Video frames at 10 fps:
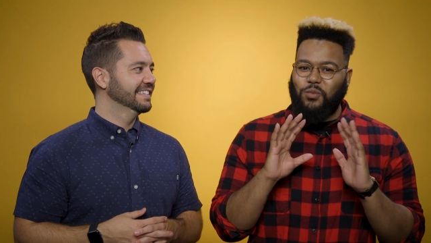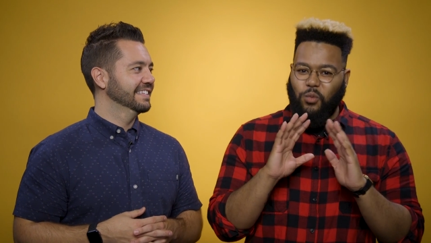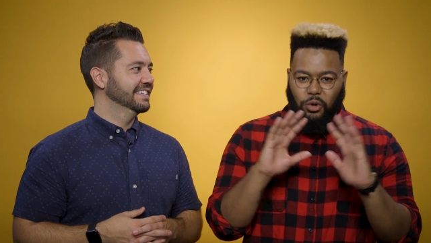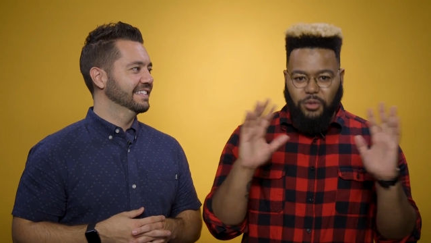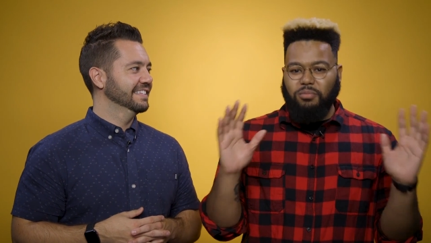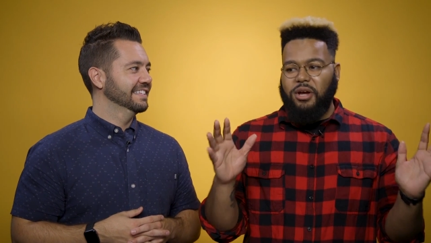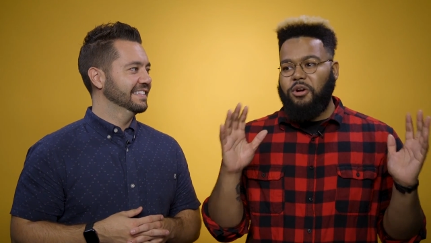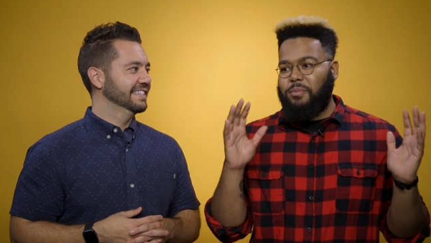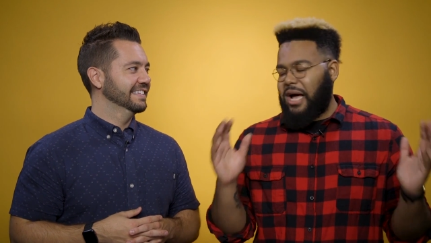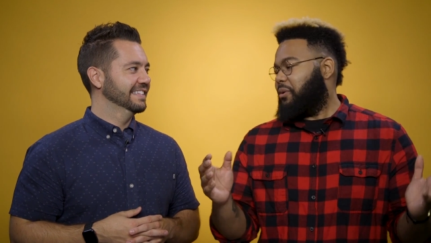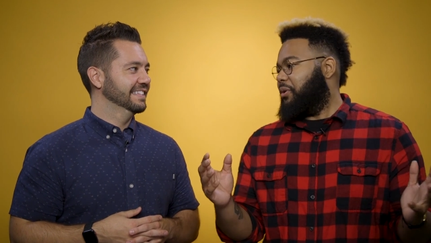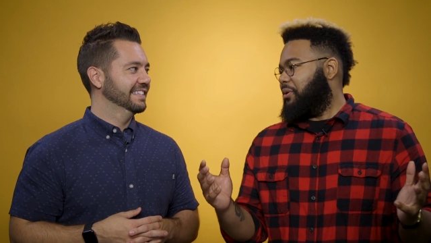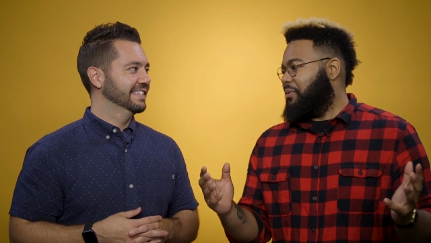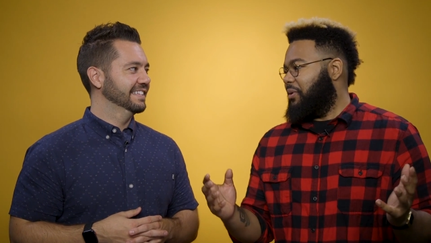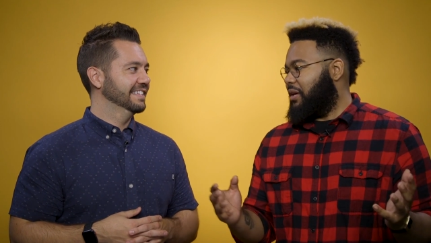Speaker 1: world breaker power.
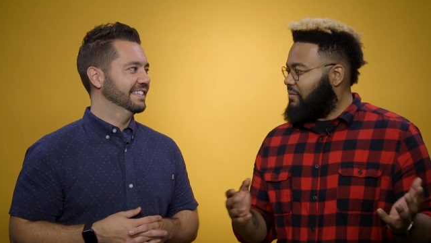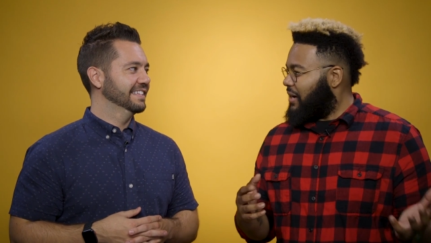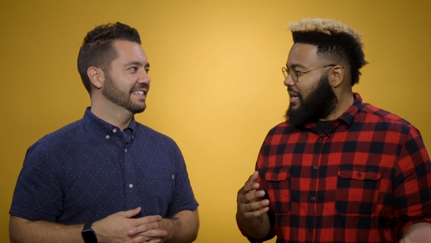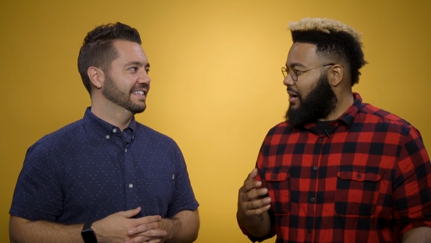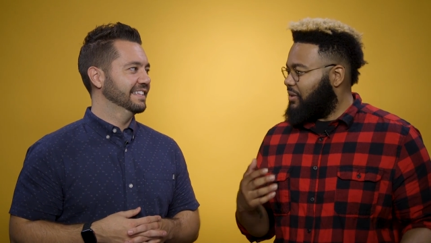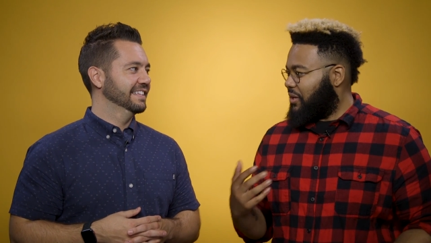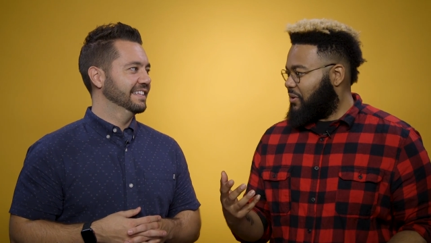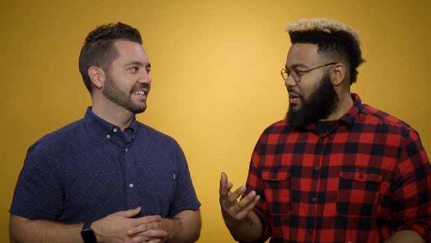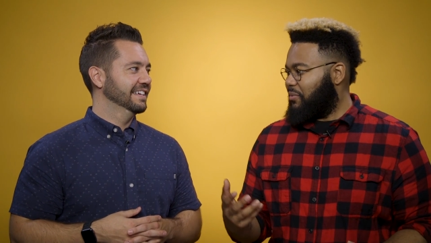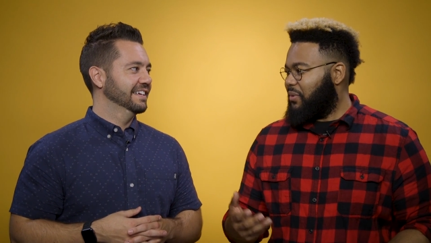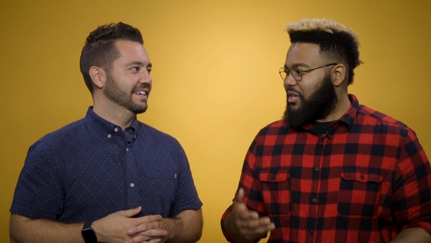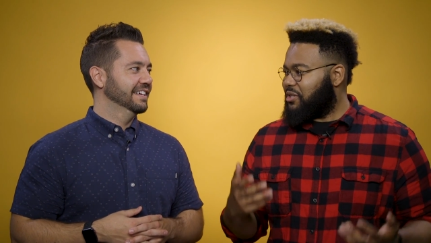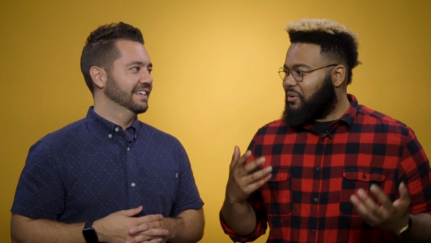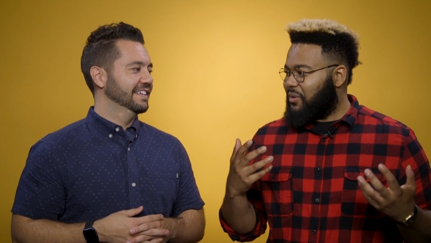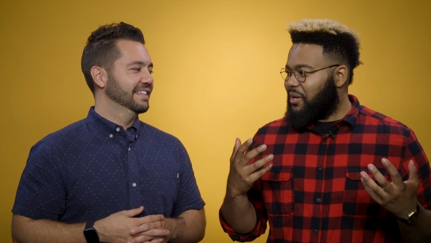We're gonna find out later on. We
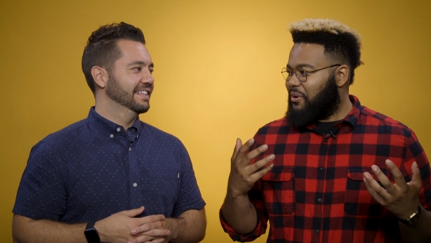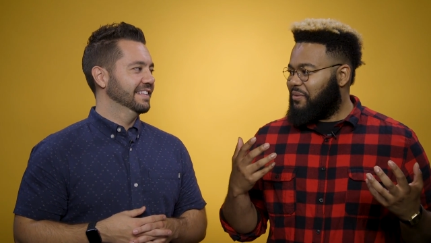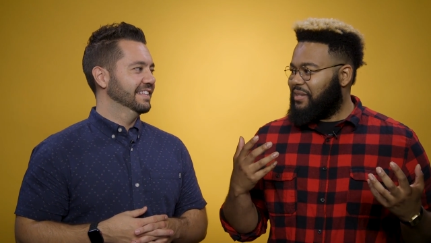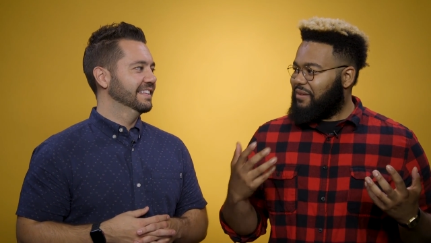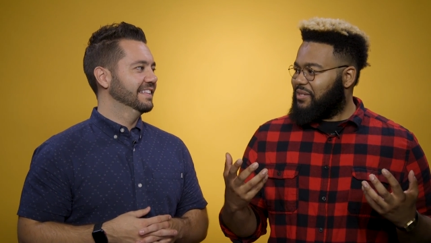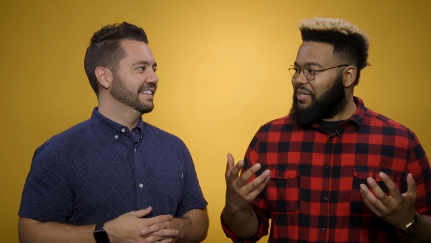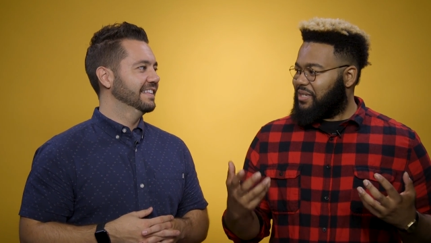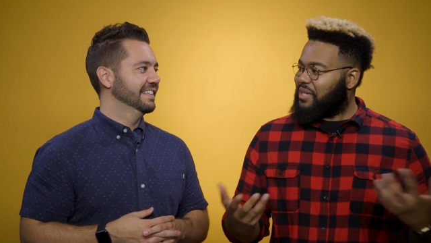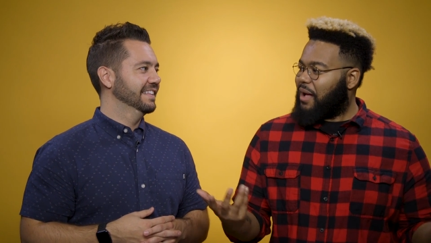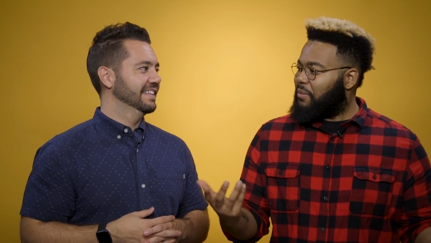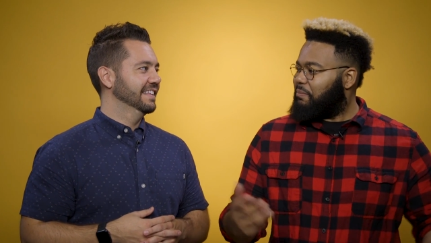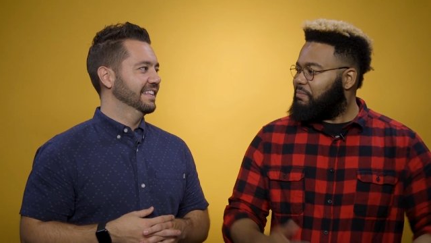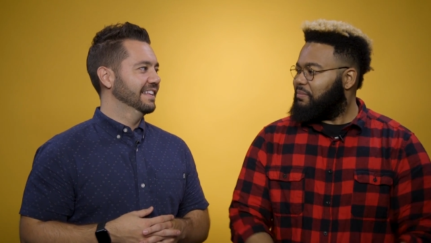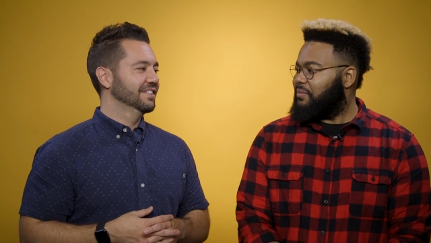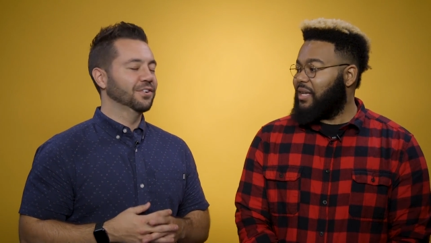just don't know if David's gonna stop him.
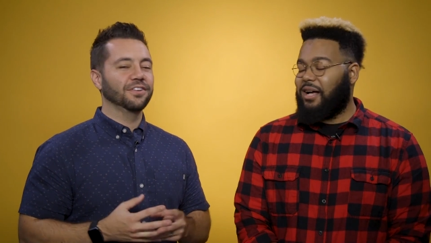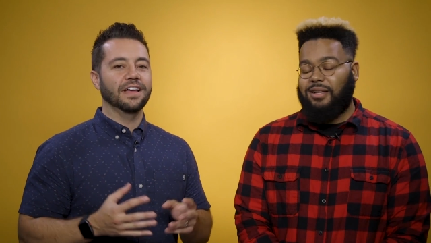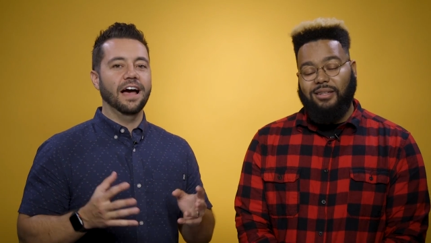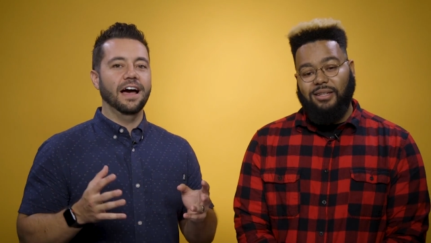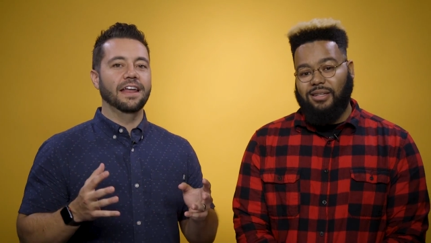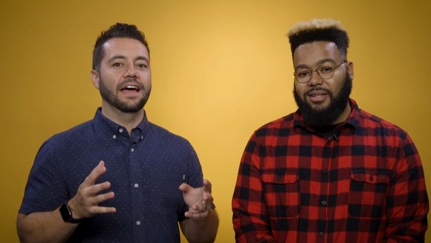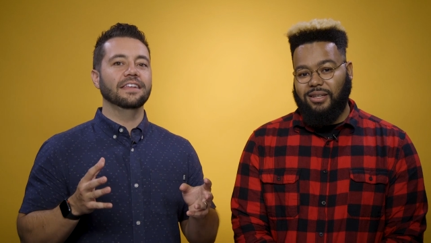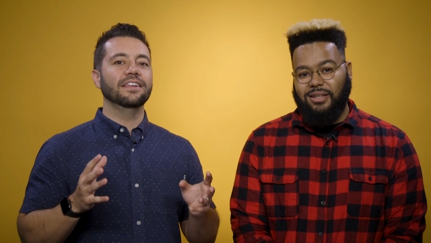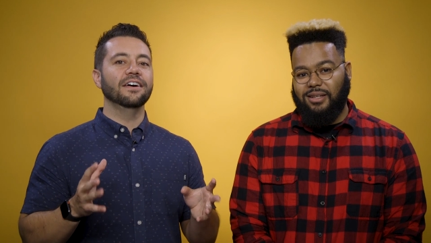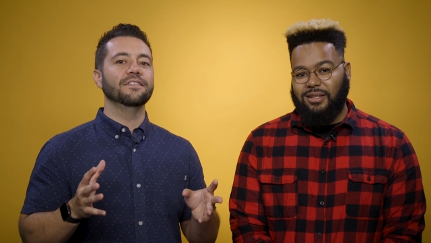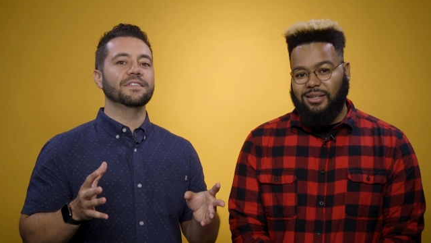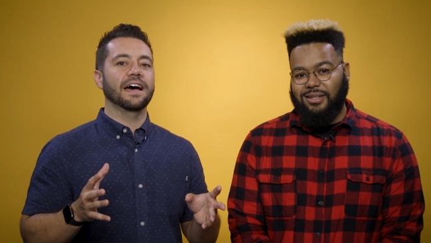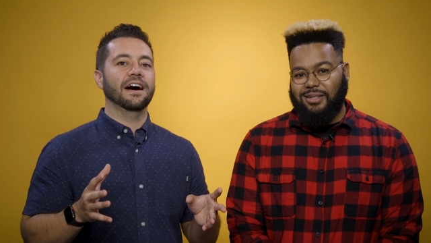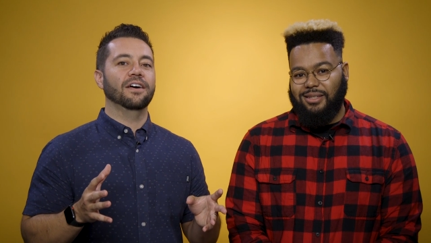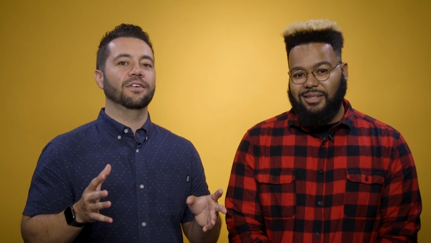Totally,
Speaker 2: and I loved
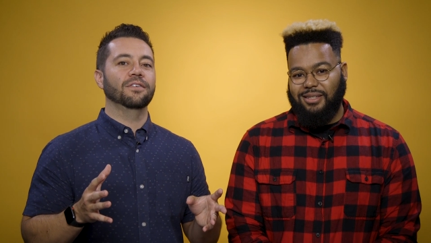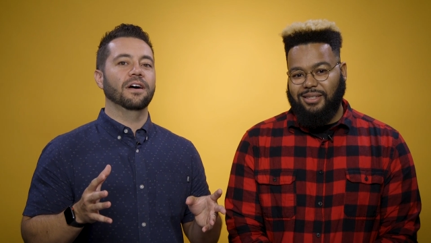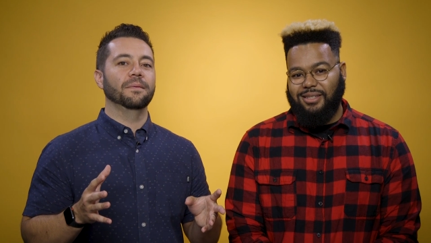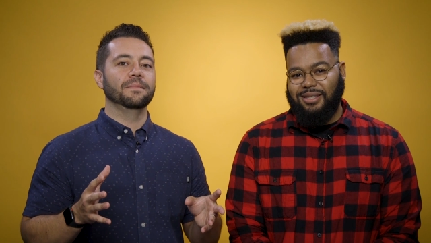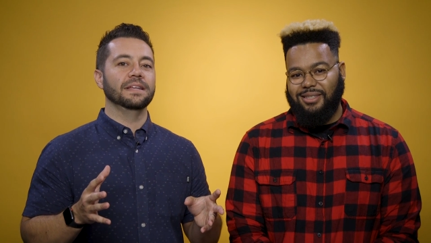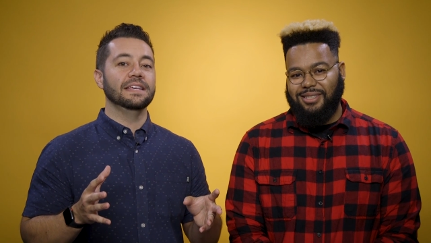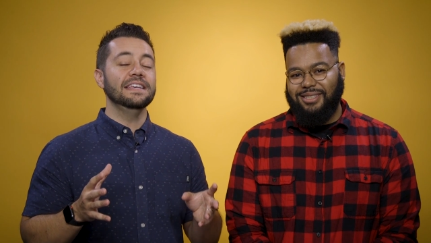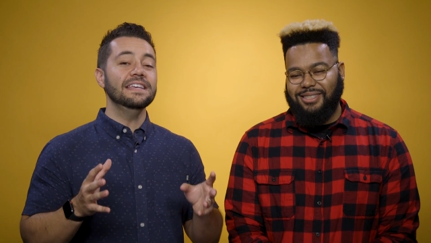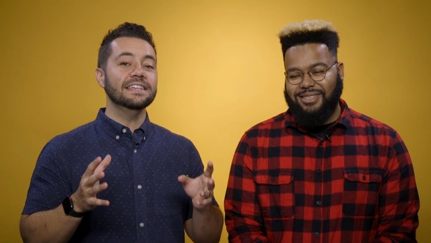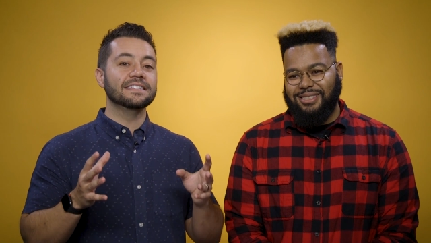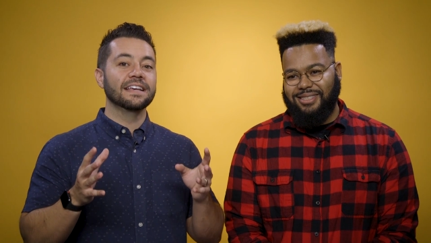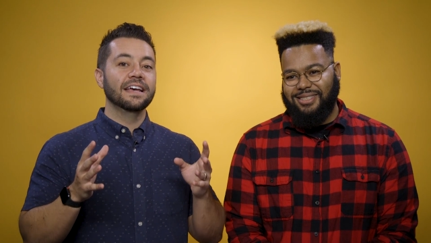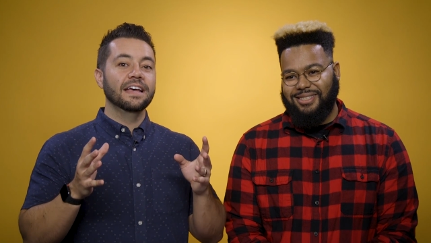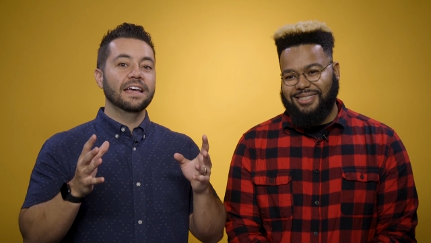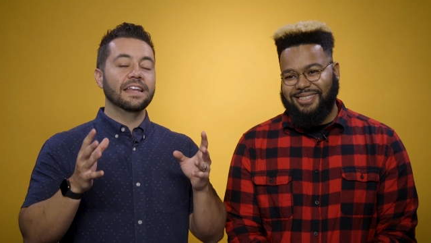how, he is
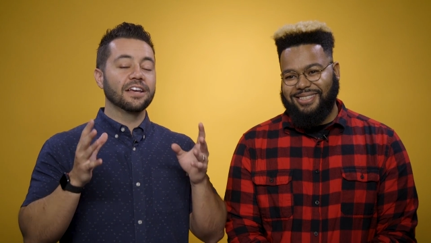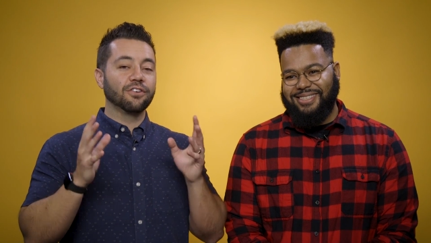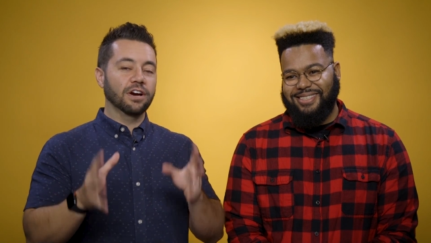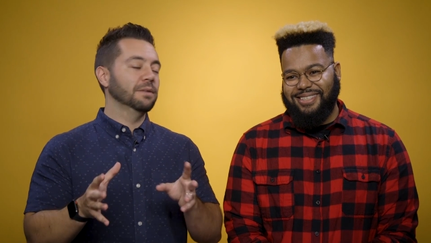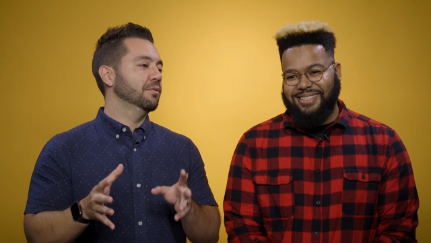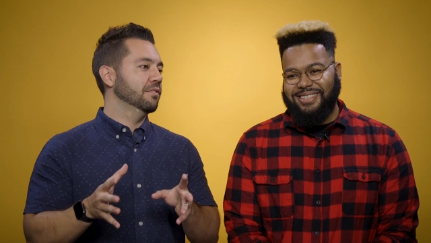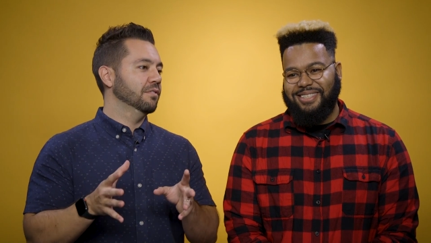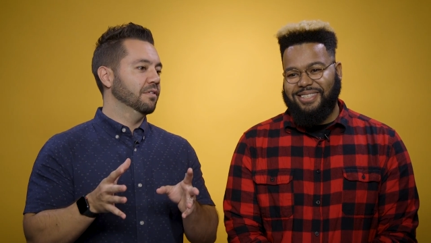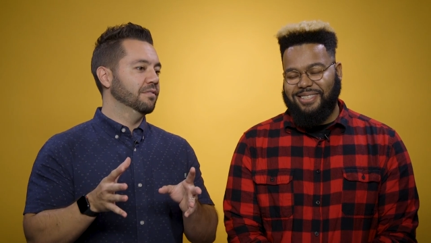an incredible